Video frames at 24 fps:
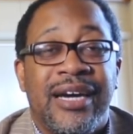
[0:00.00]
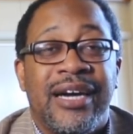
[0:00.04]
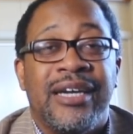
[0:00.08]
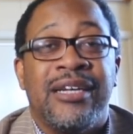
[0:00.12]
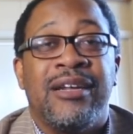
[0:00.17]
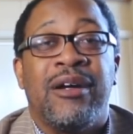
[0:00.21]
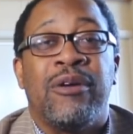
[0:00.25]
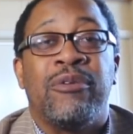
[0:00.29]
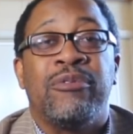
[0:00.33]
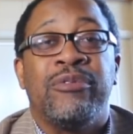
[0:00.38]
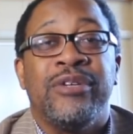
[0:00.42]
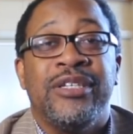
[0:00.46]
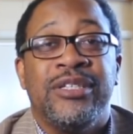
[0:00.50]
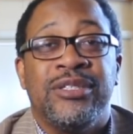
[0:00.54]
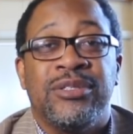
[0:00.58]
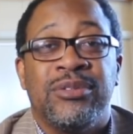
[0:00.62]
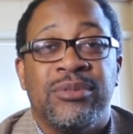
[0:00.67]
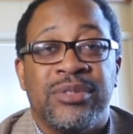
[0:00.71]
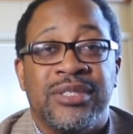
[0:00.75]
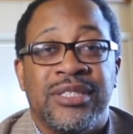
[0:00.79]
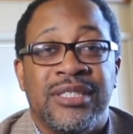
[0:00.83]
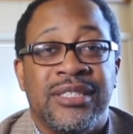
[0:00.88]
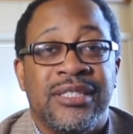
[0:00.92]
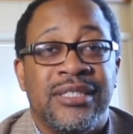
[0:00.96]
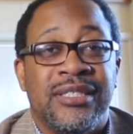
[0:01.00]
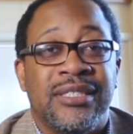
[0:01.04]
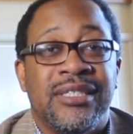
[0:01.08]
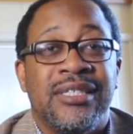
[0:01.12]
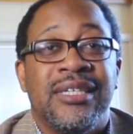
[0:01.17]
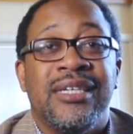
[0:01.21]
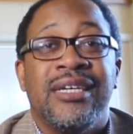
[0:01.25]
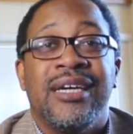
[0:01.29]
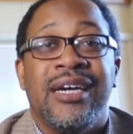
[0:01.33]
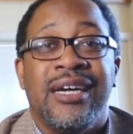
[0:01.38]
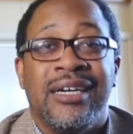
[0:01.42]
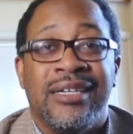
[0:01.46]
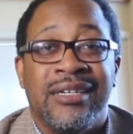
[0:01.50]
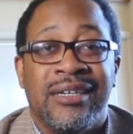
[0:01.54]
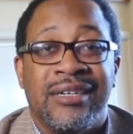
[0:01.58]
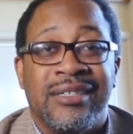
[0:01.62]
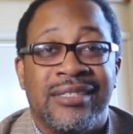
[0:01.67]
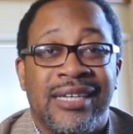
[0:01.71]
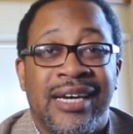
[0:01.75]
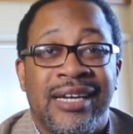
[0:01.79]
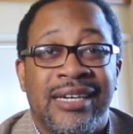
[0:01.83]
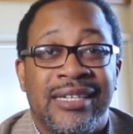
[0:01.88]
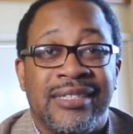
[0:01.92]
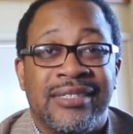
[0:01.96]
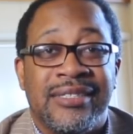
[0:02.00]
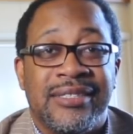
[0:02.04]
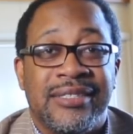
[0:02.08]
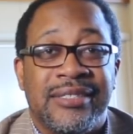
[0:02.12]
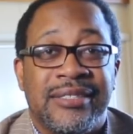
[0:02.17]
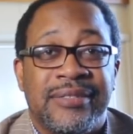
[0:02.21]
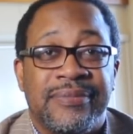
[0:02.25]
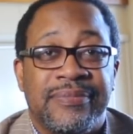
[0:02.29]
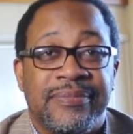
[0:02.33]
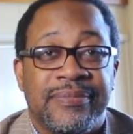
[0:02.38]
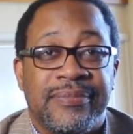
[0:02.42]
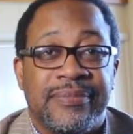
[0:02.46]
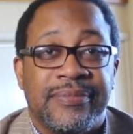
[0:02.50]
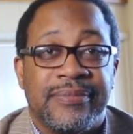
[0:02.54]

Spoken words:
and our resources and our talents.